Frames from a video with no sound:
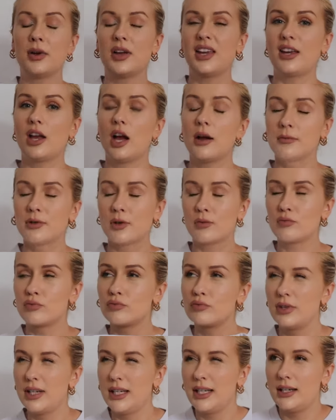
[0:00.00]
but it comes up
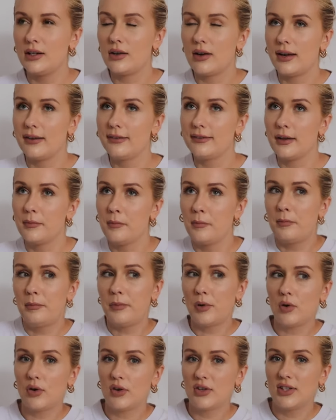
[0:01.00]
really nice and
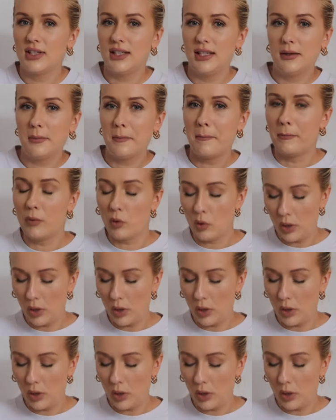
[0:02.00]
boxy and